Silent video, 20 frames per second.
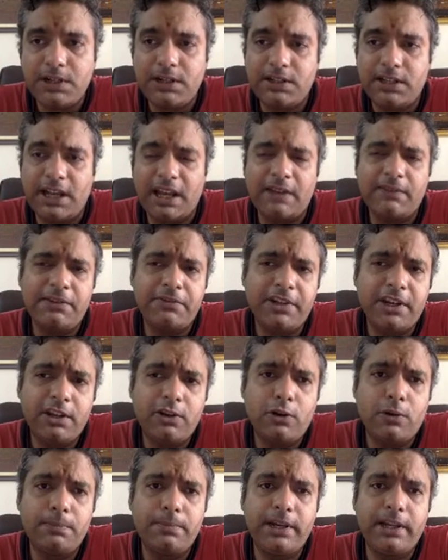They have a very
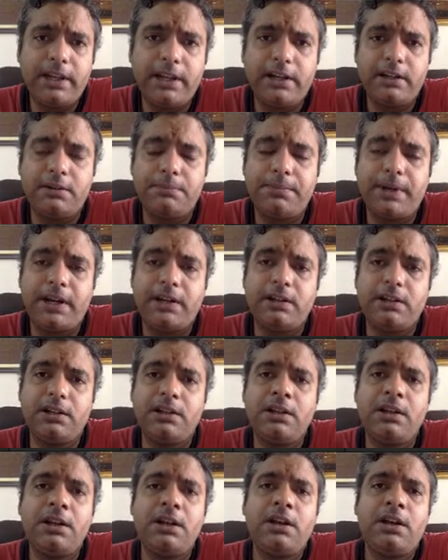complicated pattern,
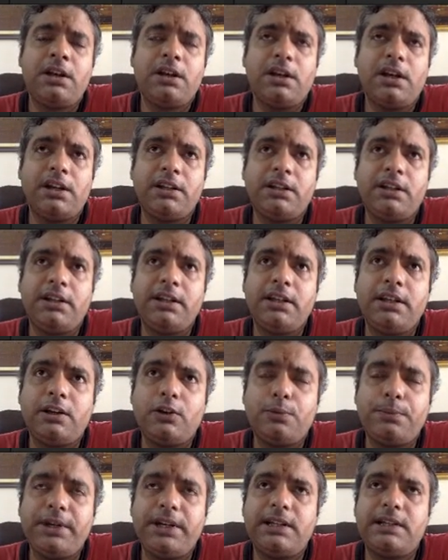and the d
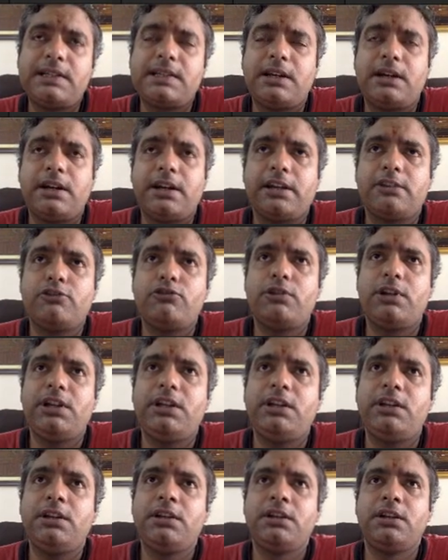orbitals are
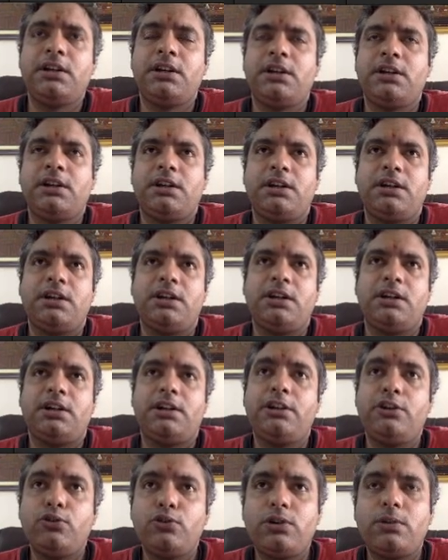actually
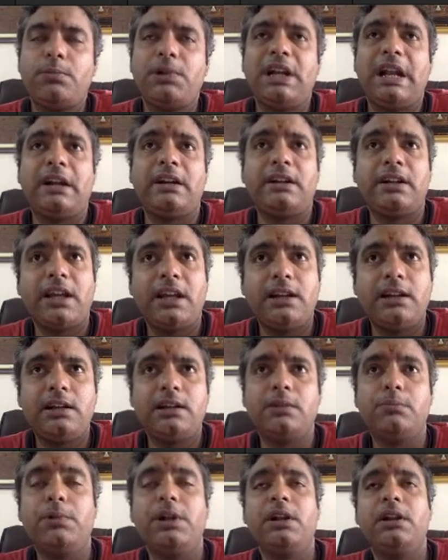tunable and
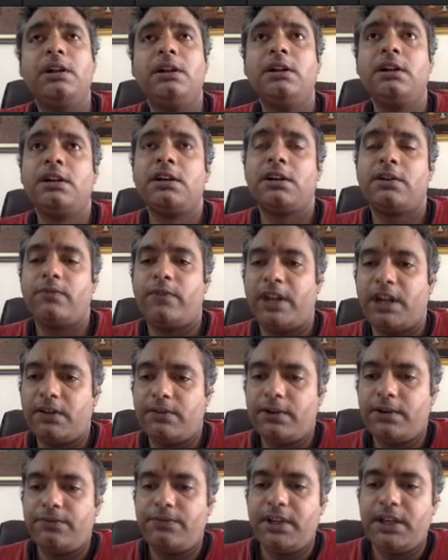tailorable
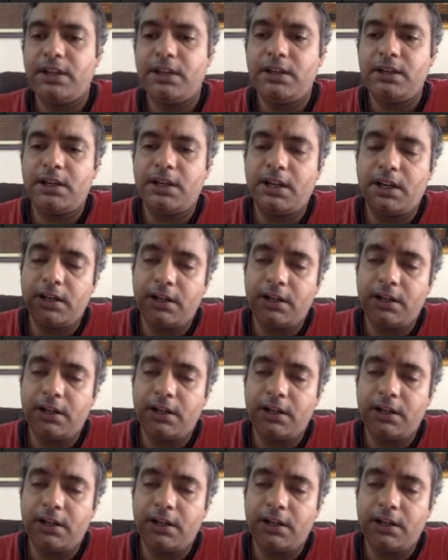whenever we